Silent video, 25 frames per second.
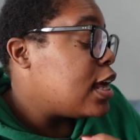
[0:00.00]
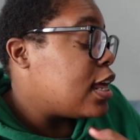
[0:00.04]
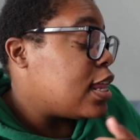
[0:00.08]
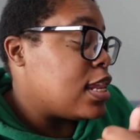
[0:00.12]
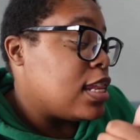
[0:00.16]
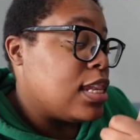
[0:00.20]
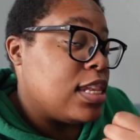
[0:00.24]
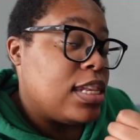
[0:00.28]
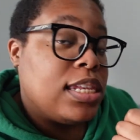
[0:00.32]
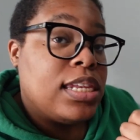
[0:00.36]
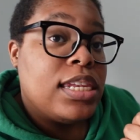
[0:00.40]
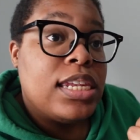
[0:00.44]

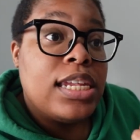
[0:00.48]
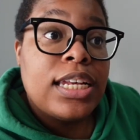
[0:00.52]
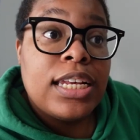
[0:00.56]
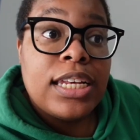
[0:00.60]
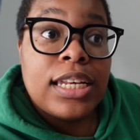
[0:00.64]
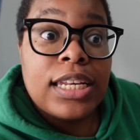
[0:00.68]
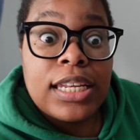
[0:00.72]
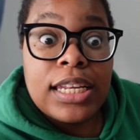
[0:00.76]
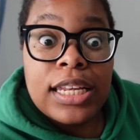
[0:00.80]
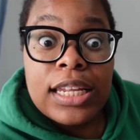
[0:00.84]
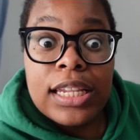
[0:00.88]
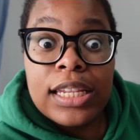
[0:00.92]

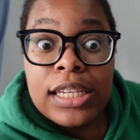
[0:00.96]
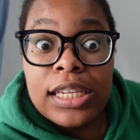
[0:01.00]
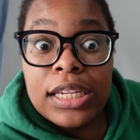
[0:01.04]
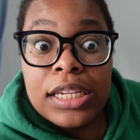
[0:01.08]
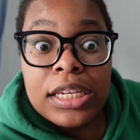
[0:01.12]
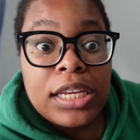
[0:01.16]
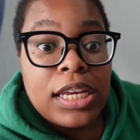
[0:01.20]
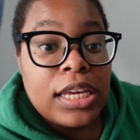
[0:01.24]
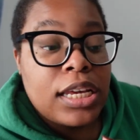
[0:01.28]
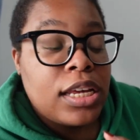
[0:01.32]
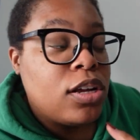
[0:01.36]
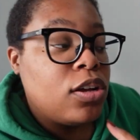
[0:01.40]
look
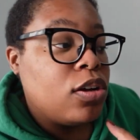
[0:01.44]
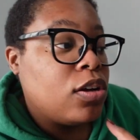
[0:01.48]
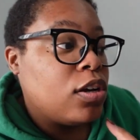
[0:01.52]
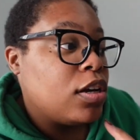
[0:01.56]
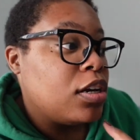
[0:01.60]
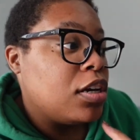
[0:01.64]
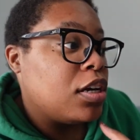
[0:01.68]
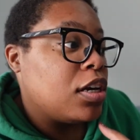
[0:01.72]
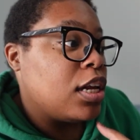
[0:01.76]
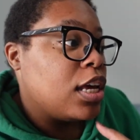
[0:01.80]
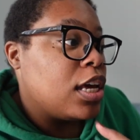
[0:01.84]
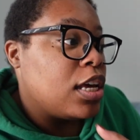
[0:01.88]
look
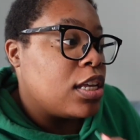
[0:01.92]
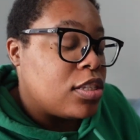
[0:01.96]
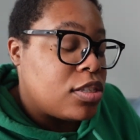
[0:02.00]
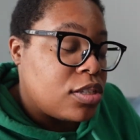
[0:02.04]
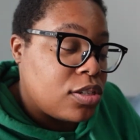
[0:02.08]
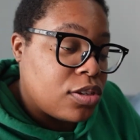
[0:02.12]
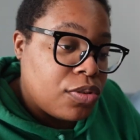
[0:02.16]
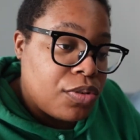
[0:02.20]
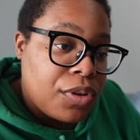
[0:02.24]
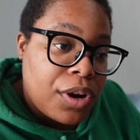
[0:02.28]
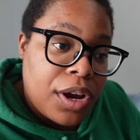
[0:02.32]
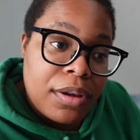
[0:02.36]
on
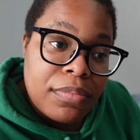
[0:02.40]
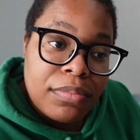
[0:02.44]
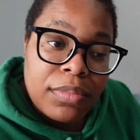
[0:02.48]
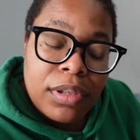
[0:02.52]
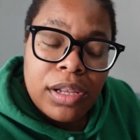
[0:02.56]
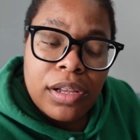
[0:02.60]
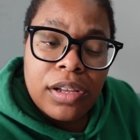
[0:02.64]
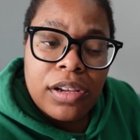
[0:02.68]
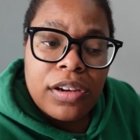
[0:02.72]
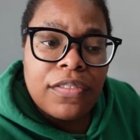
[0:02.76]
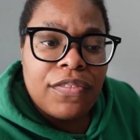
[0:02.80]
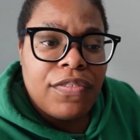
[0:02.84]
Instagram,
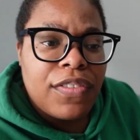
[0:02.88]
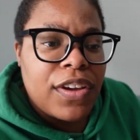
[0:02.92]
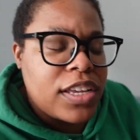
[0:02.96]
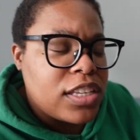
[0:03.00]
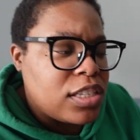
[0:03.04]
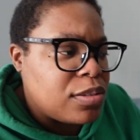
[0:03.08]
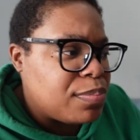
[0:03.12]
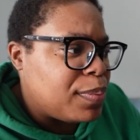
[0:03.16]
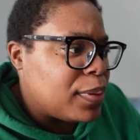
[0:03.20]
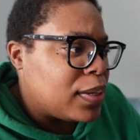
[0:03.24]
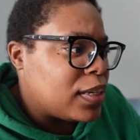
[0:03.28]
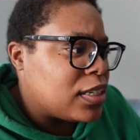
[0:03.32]
look on
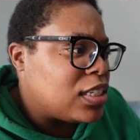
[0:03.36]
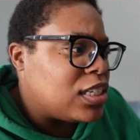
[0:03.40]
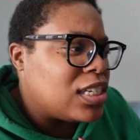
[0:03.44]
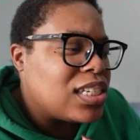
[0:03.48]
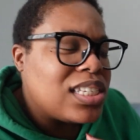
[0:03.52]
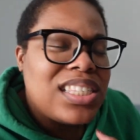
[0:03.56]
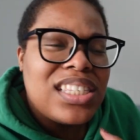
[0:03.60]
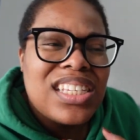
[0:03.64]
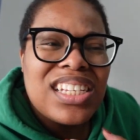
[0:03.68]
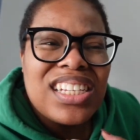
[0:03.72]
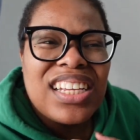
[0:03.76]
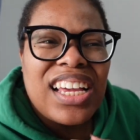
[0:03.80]
Facebook,
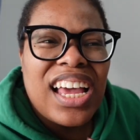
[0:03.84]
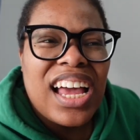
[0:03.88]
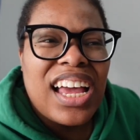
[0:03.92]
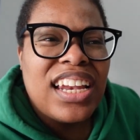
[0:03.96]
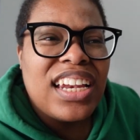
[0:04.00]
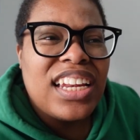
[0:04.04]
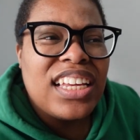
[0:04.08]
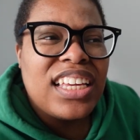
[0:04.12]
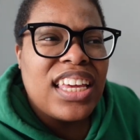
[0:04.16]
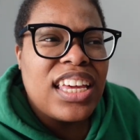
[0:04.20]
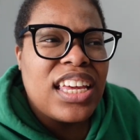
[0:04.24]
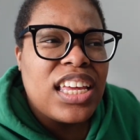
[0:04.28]
just to
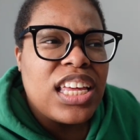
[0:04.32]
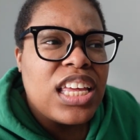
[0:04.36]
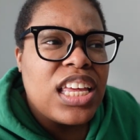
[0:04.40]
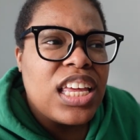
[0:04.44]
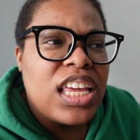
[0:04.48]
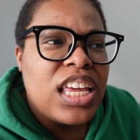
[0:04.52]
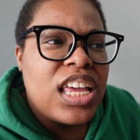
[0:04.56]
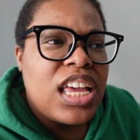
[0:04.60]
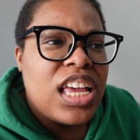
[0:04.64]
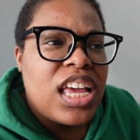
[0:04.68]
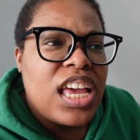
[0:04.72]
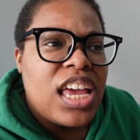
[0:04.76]
kind of get
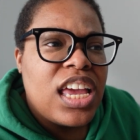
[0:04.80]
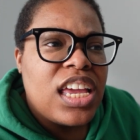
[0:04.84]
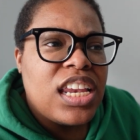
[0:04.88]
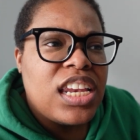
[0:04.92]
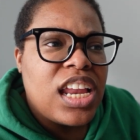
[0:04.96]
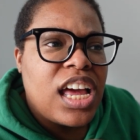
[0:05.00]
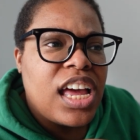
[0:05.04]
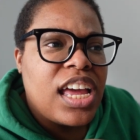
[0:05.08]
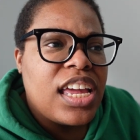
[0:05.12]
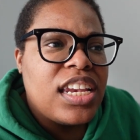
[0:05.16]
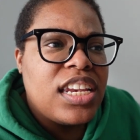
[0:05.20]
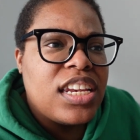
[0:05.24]
an
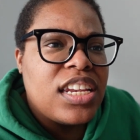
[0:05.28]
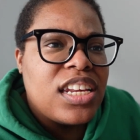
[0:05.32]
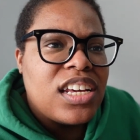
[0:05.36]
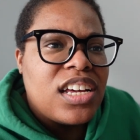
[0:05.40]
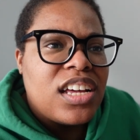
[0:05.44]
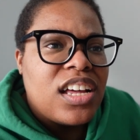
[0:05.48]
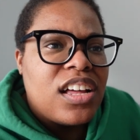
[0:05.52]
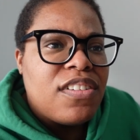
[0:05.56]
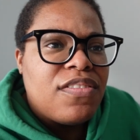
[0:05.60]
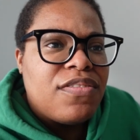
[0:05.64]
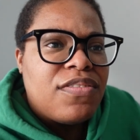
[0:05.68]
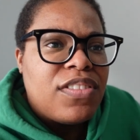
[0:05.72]

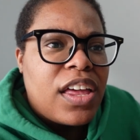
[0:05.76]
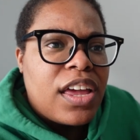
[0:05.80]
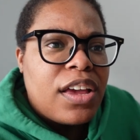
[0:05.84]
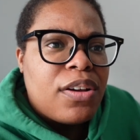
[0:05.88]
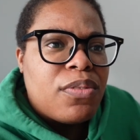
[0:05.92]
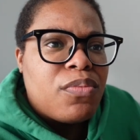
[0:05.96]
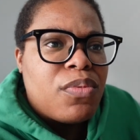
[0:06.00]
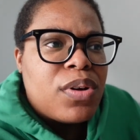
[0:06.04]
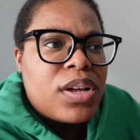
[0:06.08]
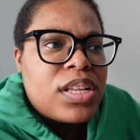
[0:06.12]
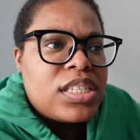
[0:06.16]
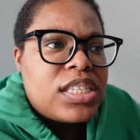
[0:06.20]
idea of like
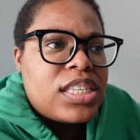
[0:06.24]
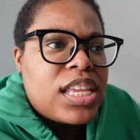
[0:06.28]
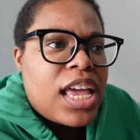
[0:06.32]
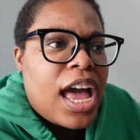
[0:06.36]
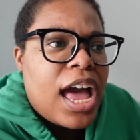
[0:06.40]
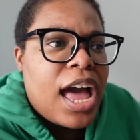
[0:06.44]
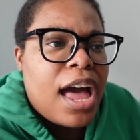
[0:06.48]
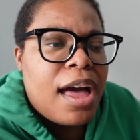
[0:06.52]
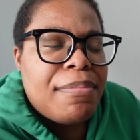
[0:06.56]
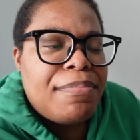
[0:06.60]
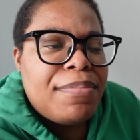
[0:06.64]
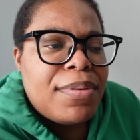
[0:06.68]
what's
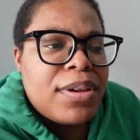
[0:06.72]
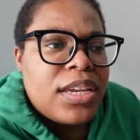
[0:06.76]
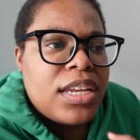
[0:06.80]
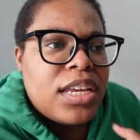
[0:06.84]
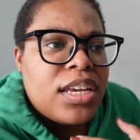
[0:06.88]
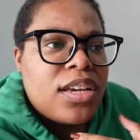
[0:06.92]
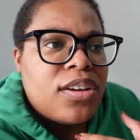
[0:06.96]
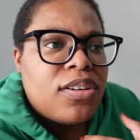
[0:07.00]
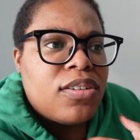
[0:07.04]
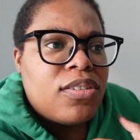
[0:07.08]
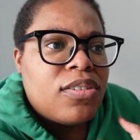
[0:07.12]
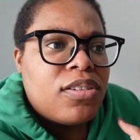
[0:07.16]

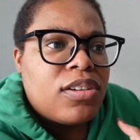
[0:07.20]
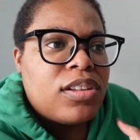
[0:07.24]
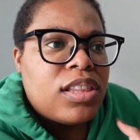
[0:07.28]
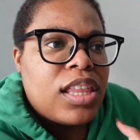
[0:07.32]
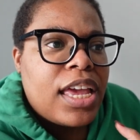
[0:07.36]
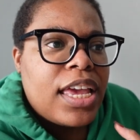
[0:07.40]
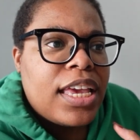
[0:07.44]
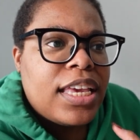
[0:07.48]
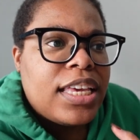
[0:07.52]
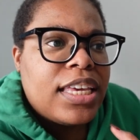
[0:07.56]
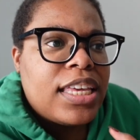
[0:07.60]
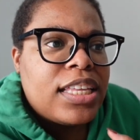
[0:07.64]
happening or
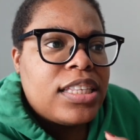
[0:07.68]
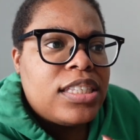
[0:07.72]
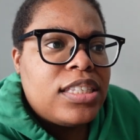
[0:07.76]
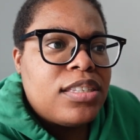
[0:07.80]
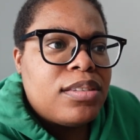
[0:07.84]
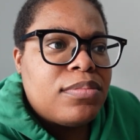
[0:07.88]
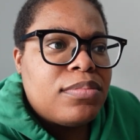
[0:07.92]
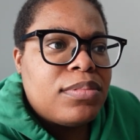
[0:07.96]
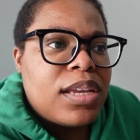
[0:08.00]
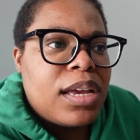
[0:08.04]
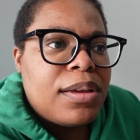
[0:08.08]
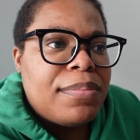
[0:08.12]
like get
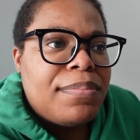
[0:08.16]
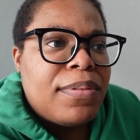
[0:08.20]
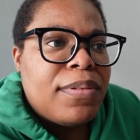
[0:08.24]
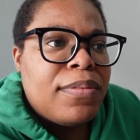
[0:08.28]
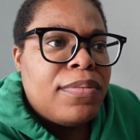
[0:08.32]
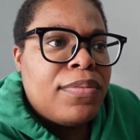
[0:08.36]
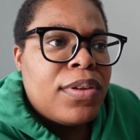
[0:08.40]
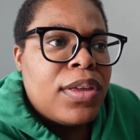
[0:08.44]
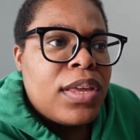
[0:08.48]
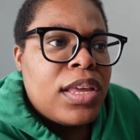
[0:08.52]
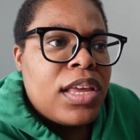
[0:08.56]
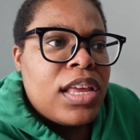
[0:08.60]
some type
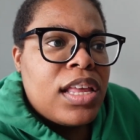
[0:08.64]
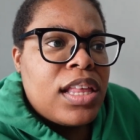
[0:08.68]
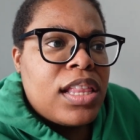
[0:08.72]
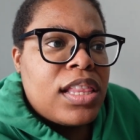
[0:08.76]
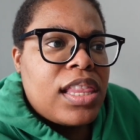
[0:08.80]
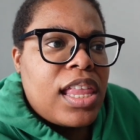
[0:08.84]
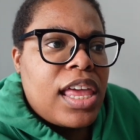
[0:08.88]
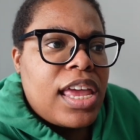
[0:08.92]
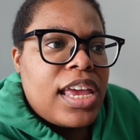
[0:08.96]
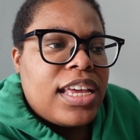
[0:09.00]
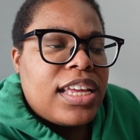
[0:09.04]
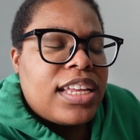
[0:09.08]
of
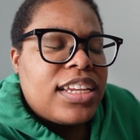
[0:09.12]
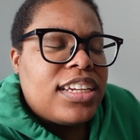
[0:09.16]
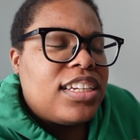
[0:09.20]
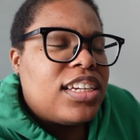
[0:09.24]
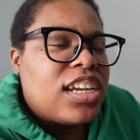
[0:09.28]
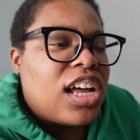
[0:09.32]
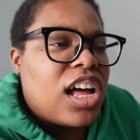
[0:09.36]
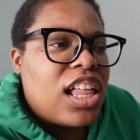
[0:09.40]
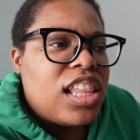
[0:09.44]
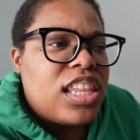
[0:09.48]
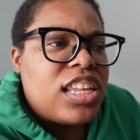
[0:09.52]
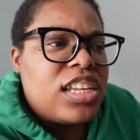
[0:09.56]
like
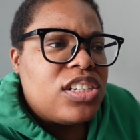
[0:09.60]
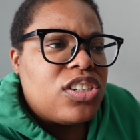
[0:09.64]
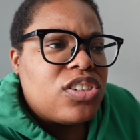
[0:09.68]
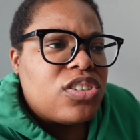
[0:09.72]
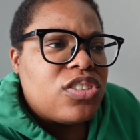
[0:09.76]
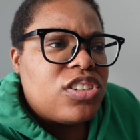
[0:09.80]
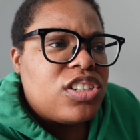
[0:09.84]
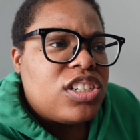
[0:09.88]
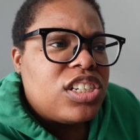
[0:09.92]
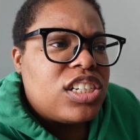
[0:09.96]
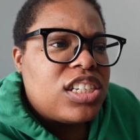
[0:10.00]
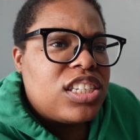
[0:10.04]
knowledge
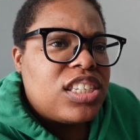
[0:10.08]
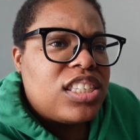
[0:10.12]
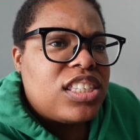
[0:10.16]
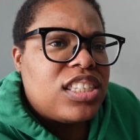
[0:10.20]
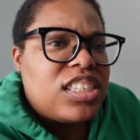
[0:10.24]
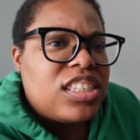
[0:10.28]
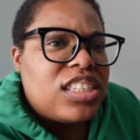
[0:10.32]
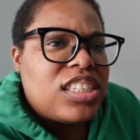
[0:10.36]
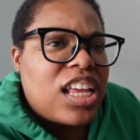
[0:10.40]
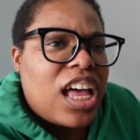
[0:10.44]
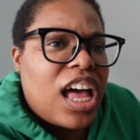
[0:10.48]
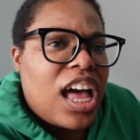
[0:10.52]
or
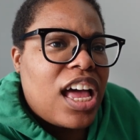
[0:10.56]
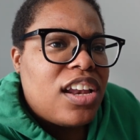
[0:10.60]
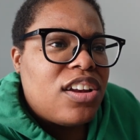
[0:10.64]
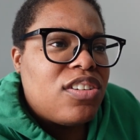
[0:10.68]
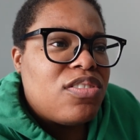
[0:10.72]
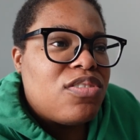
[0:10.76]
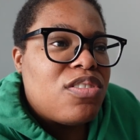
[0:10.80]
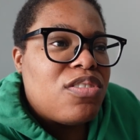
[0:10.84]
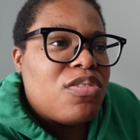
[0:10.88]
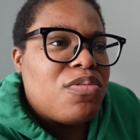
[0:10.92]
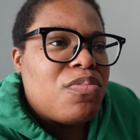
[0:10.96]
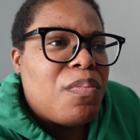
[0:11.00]
just I
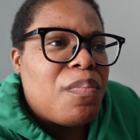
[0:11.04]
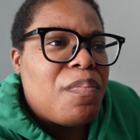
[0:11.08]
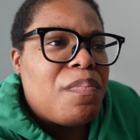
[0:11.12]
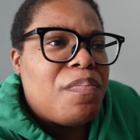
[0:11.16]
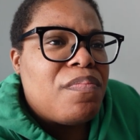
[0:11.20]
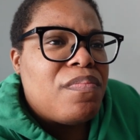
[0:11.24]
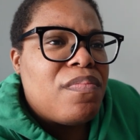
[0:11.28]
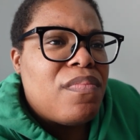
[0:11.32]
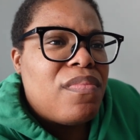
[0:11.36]
don't know,